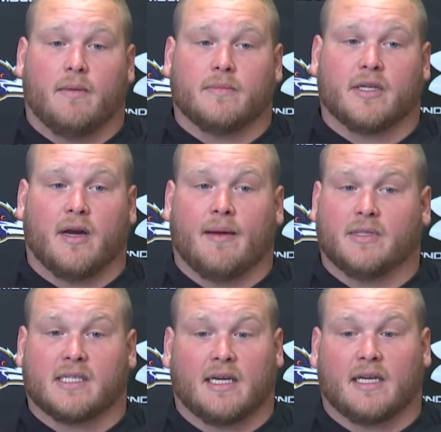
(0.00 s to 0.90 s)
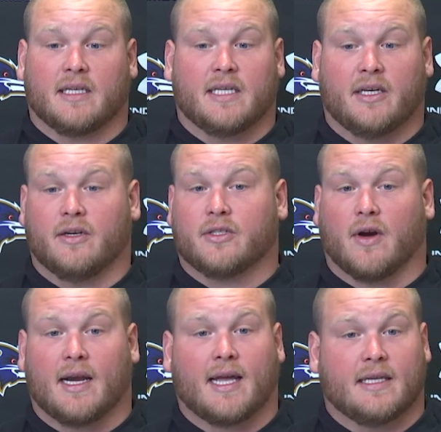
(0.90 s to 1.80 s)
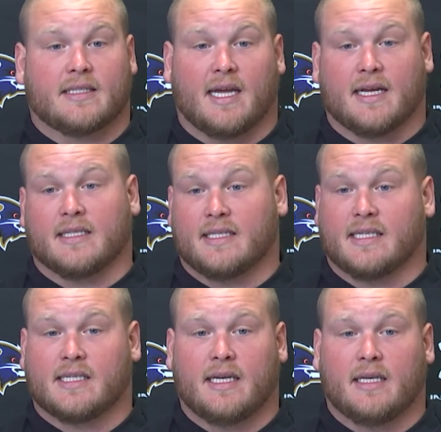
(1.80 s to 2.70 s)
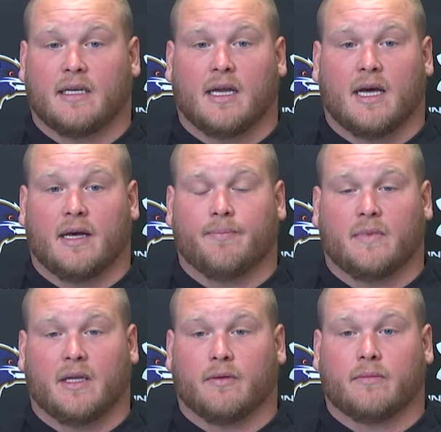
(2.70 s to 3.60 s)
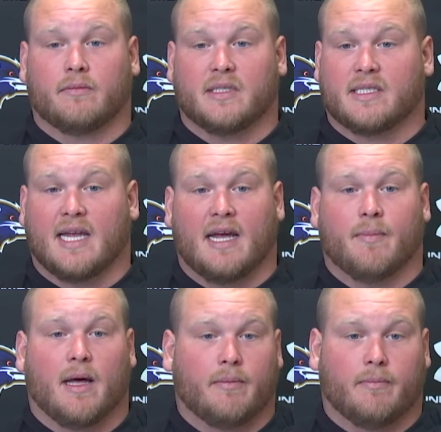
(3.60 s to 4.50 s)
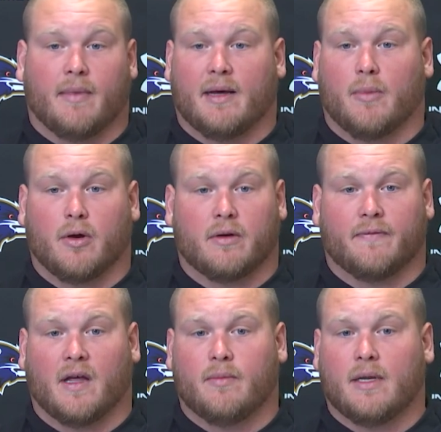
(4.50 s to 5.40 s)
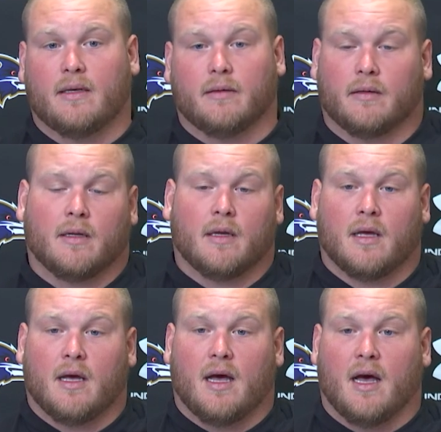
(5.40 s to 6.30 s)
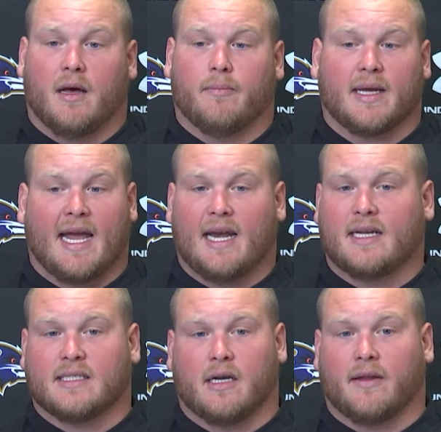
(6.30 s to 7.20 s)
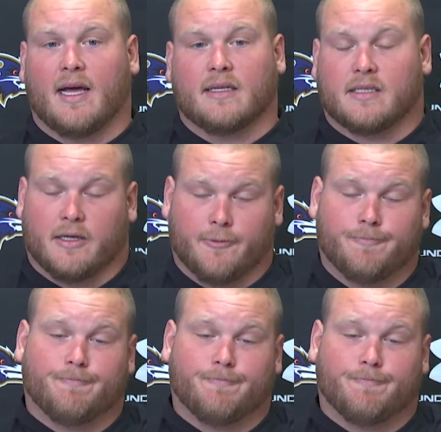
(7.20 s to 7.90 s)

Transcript: So, you know, I'm just going to continue to try to stay consistent and, you know, just stay in my motor development and mechanics and all that. So,